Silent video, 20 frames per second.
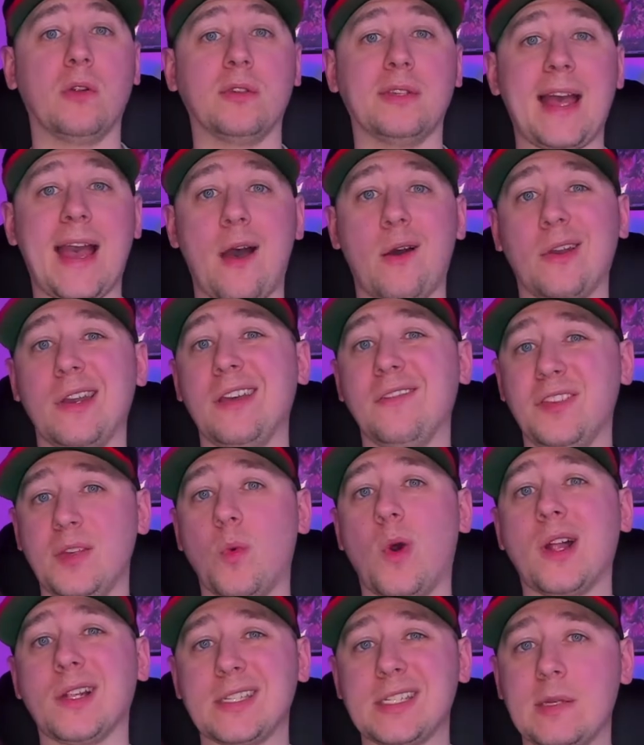down if he
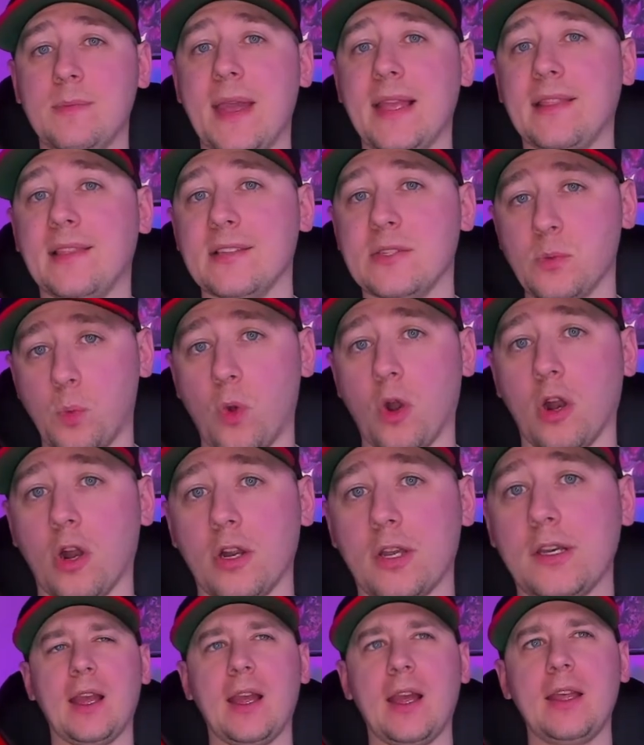wants to make this
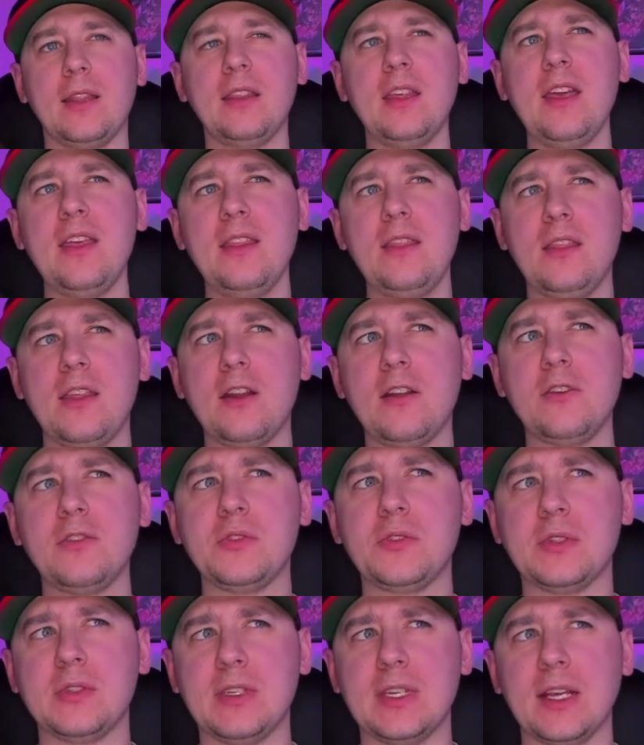work. And then
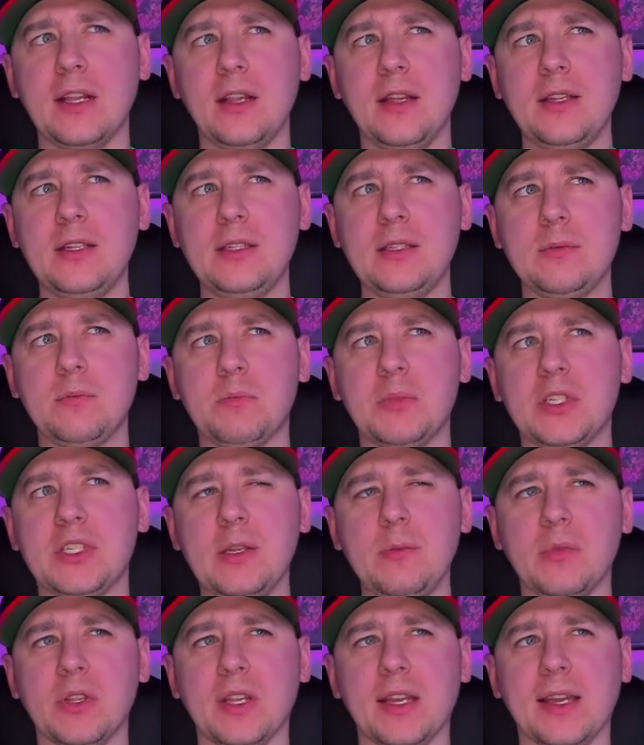there's Dylan's
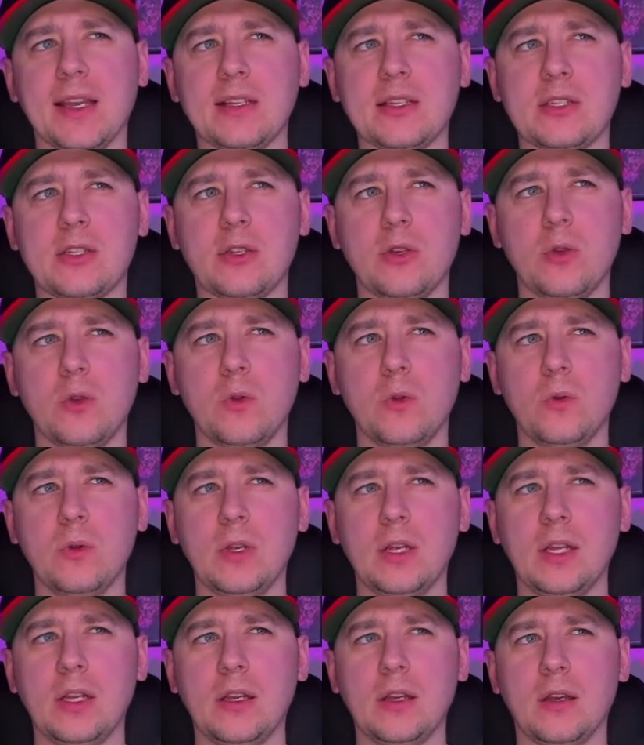siblings who
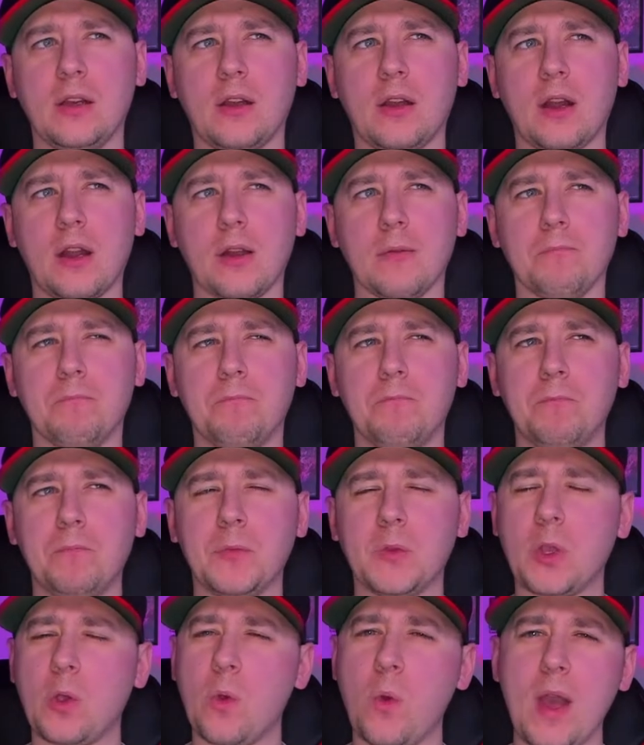are
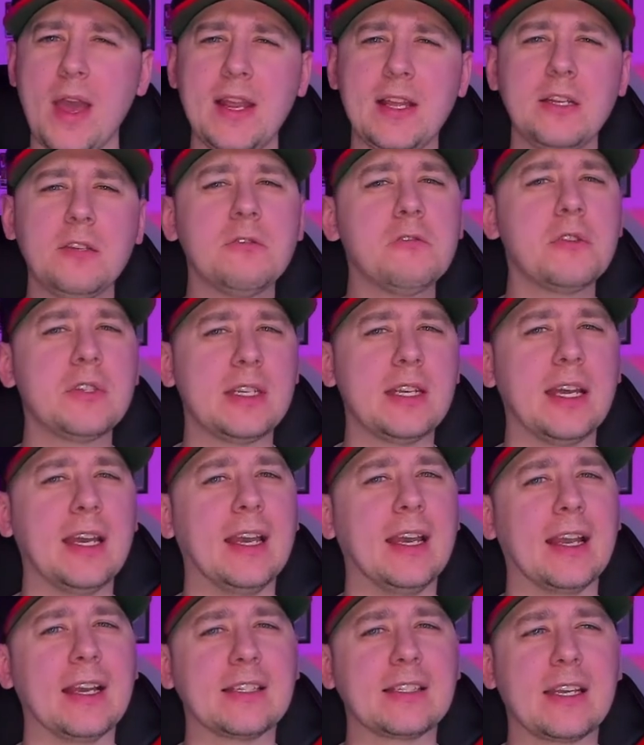quite
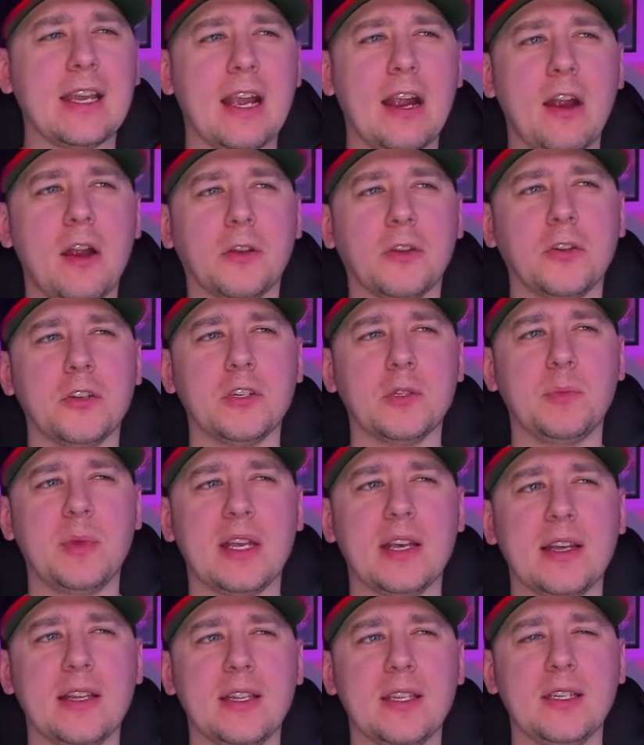interesting as characters
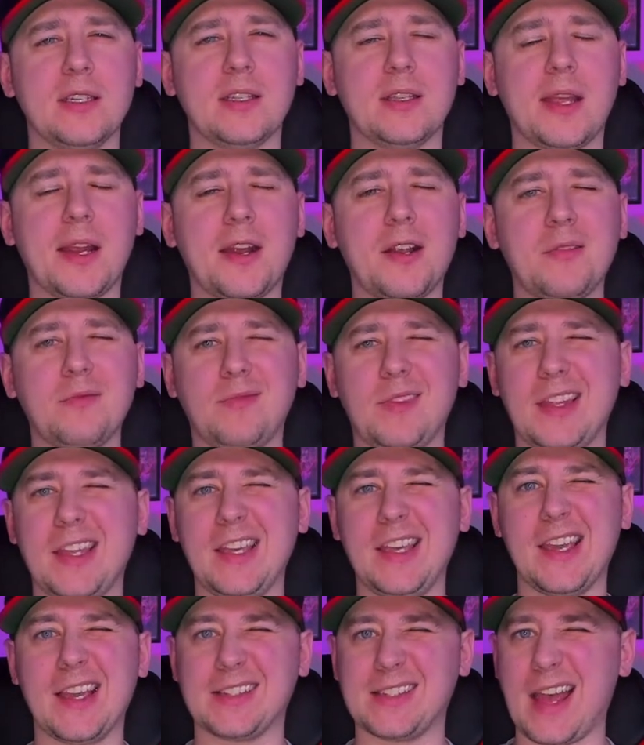because they're
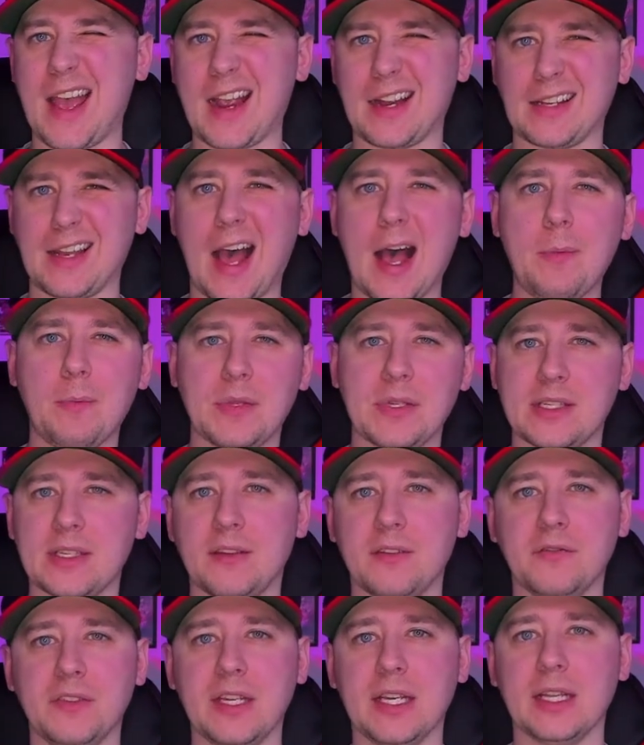the exact opposite
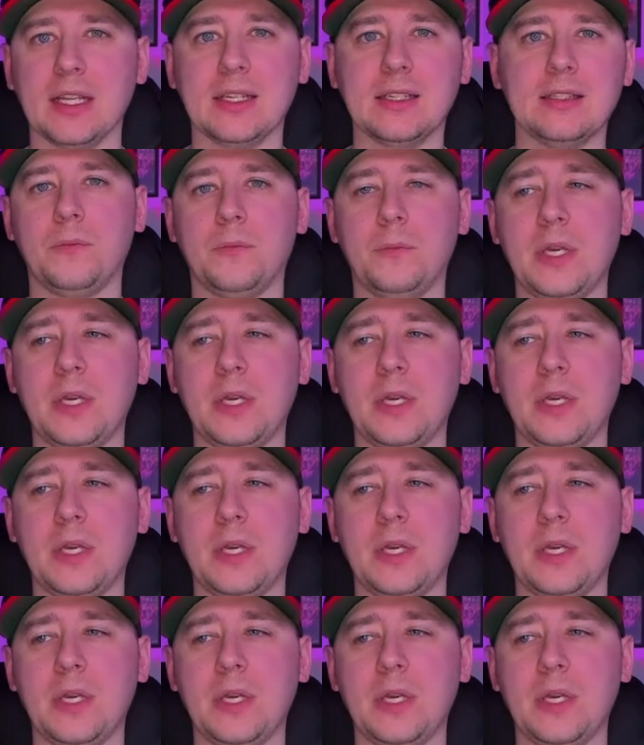of Dylan.